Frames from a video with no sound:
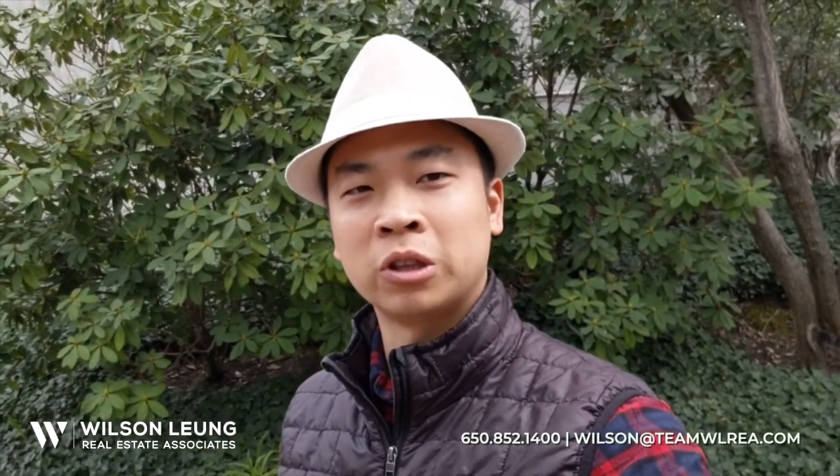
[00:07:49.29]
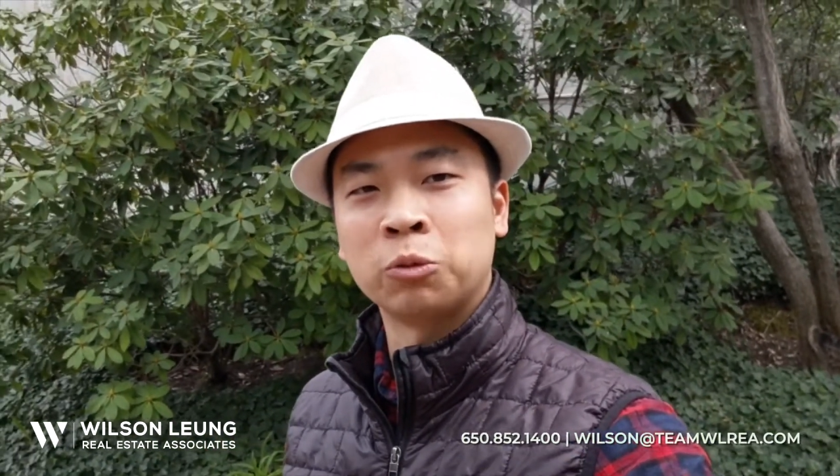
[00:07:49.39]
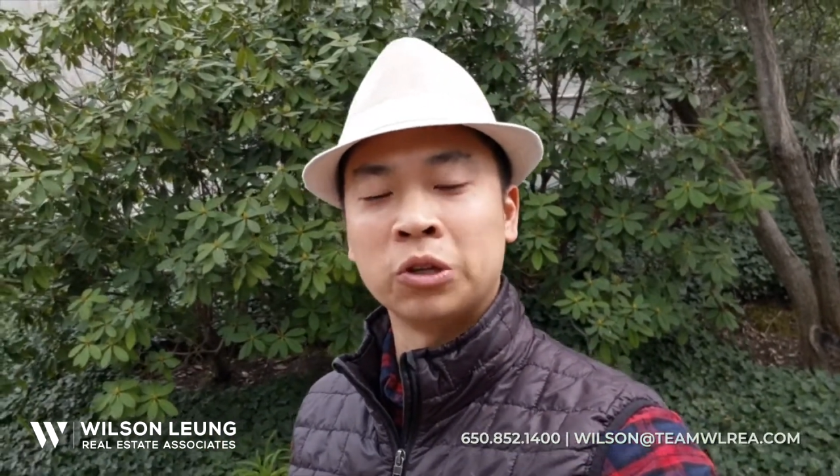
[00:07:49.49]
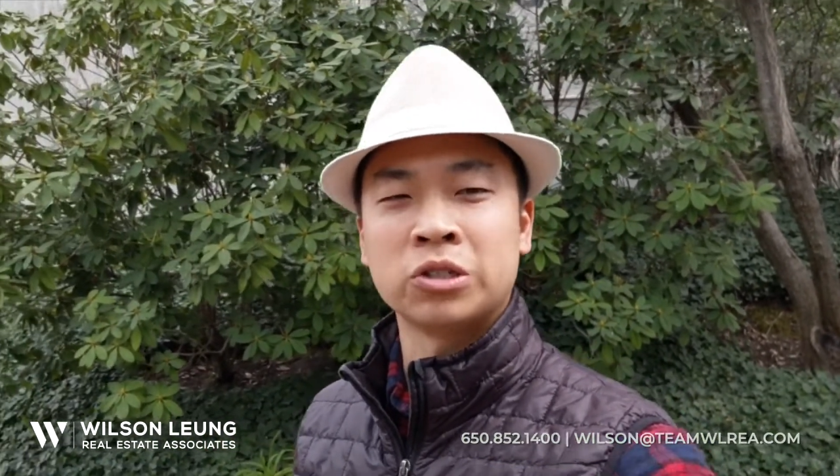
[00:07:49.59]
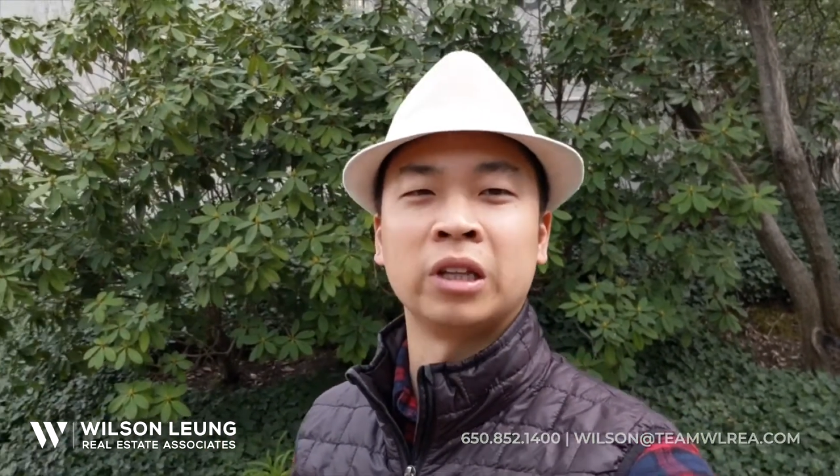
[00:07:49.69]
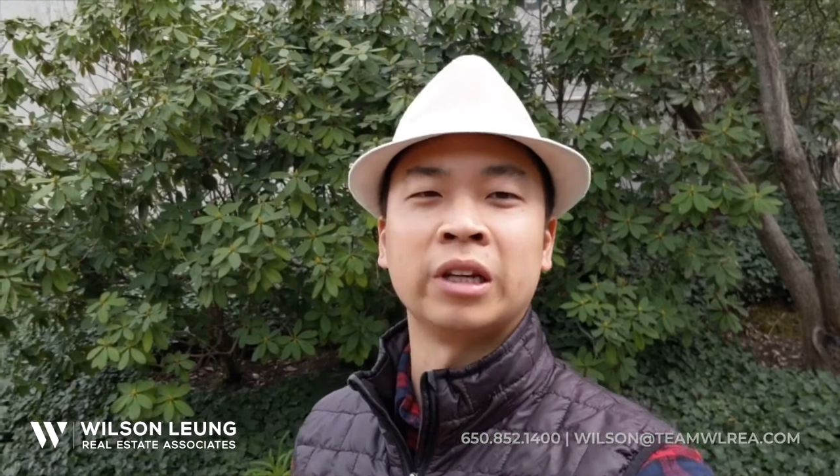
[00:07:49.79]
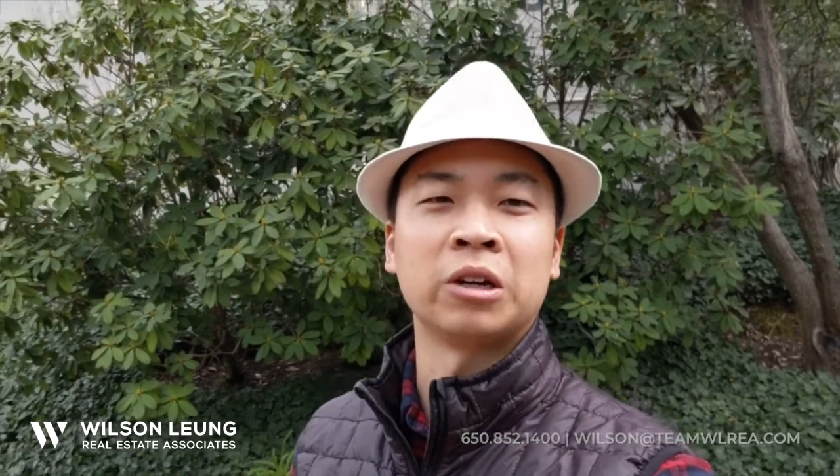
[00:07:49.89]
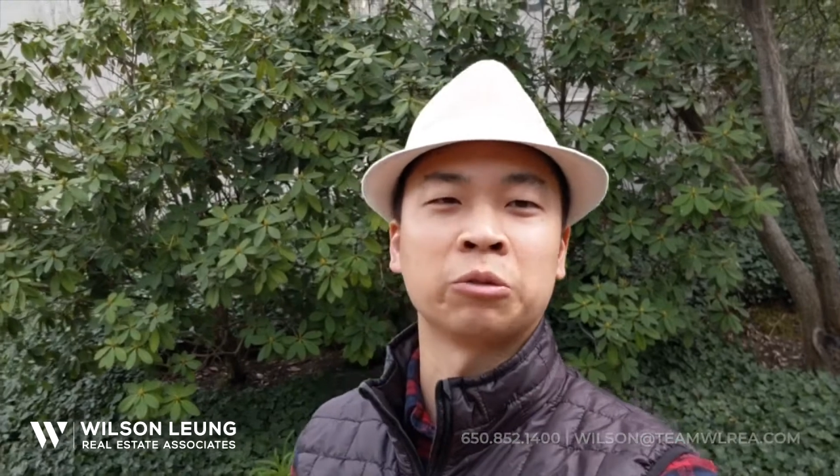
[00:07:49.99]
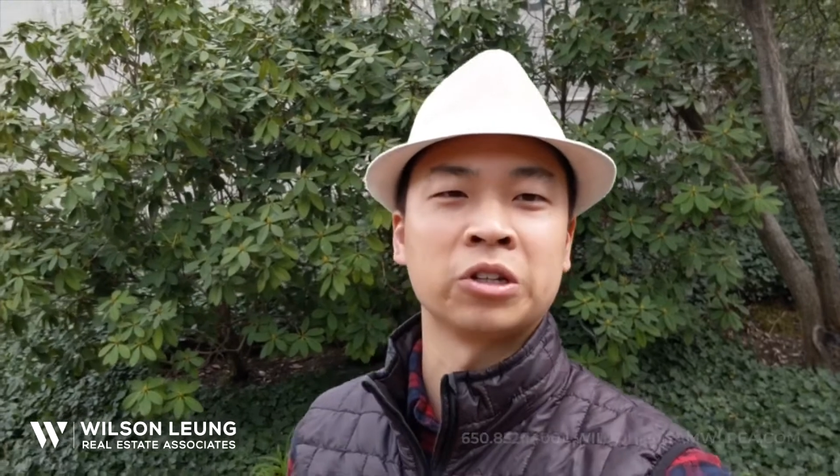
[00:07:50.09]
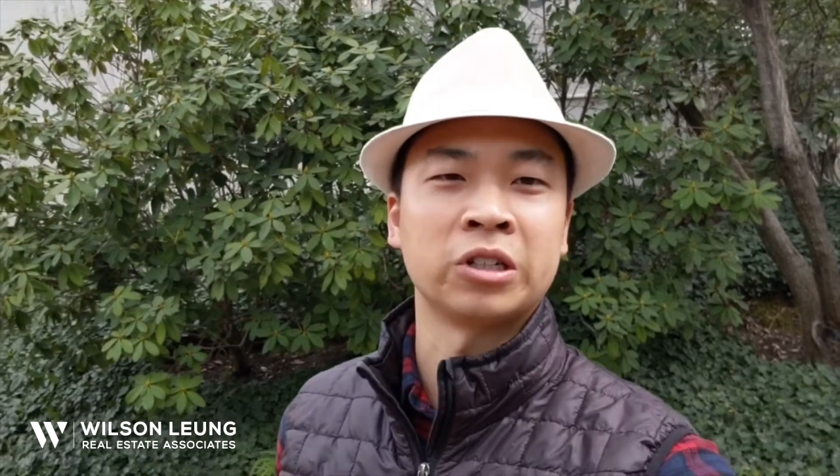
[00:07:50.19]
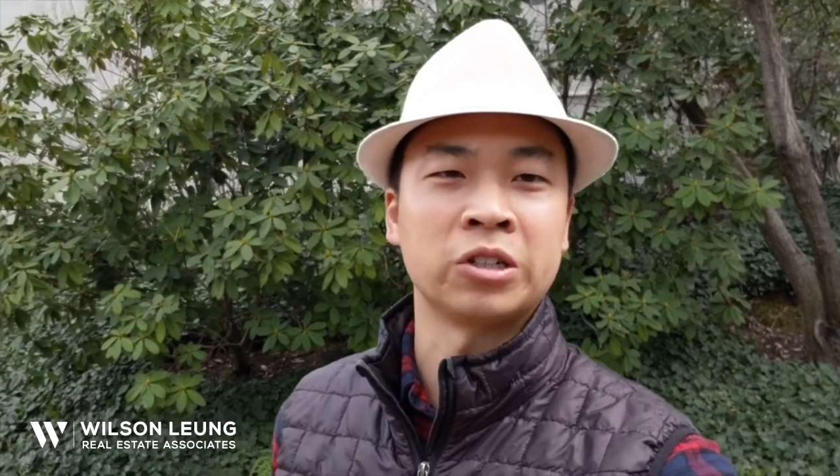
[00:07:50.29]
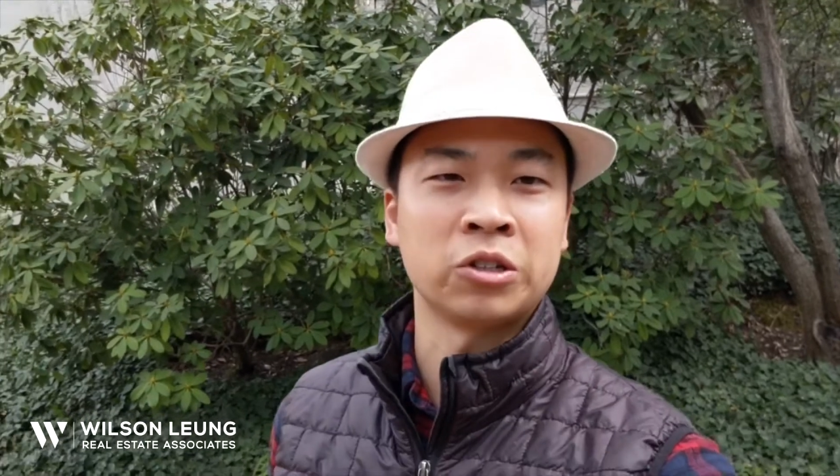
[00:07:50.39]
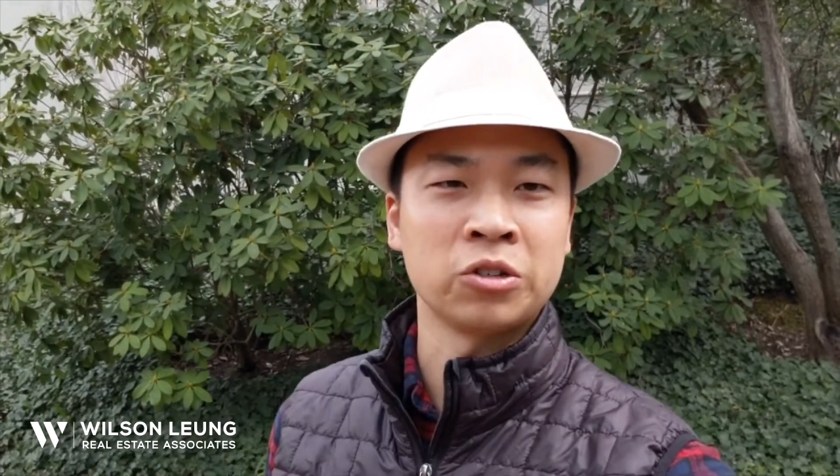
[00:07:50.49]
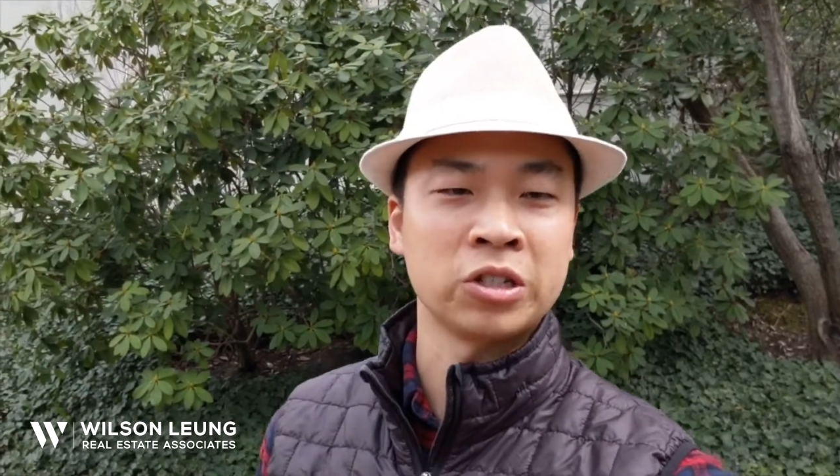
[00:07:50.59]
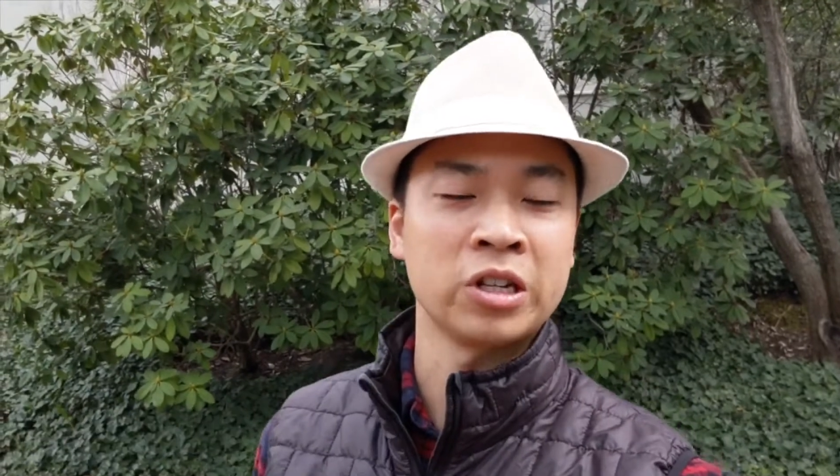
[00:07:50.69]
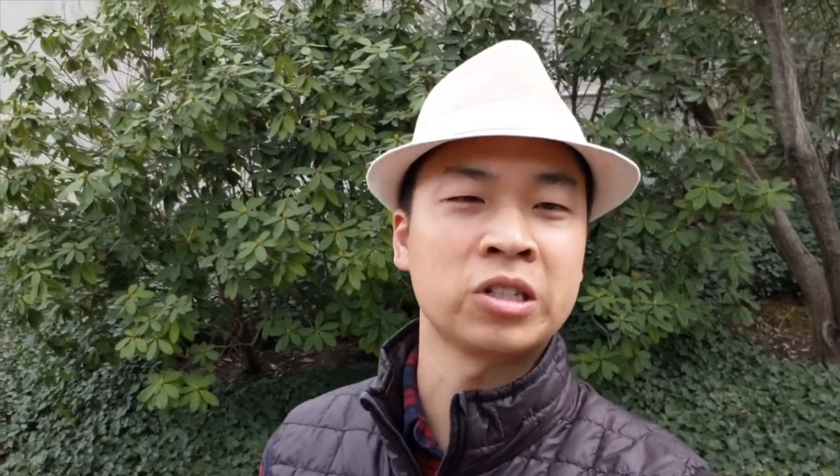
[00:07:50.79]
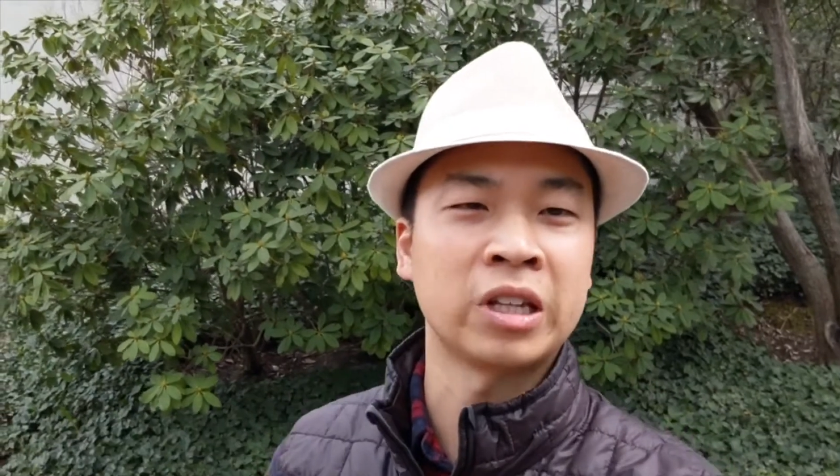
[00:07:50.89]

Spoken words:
Leung Real Estate Associates.